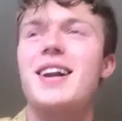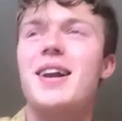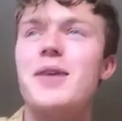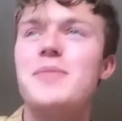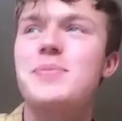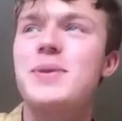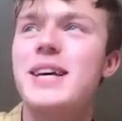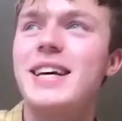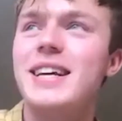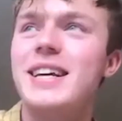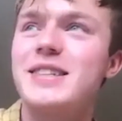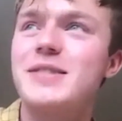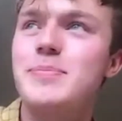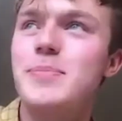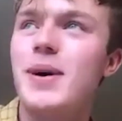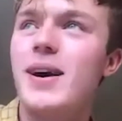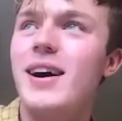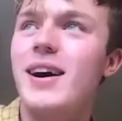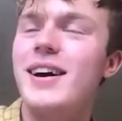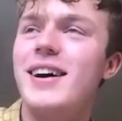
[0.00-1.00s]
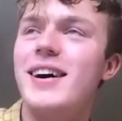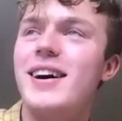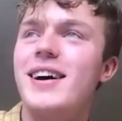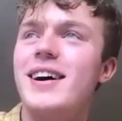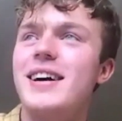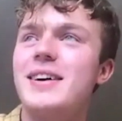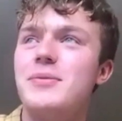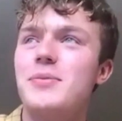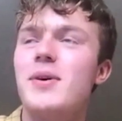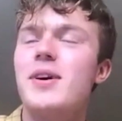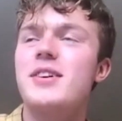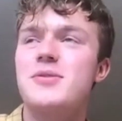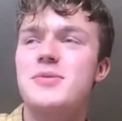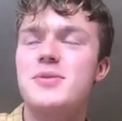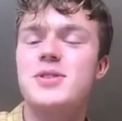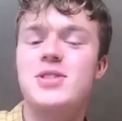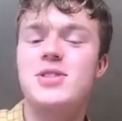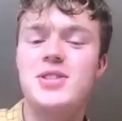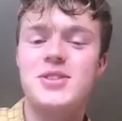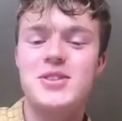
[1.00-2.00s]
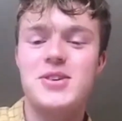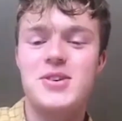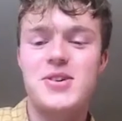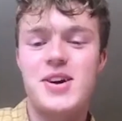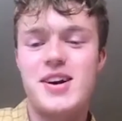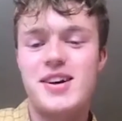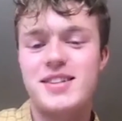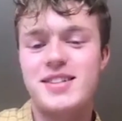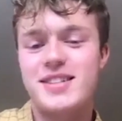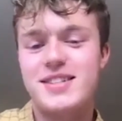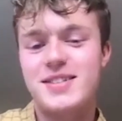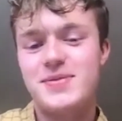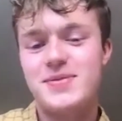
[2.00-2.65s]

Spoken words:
gigs, but it works for student crowds.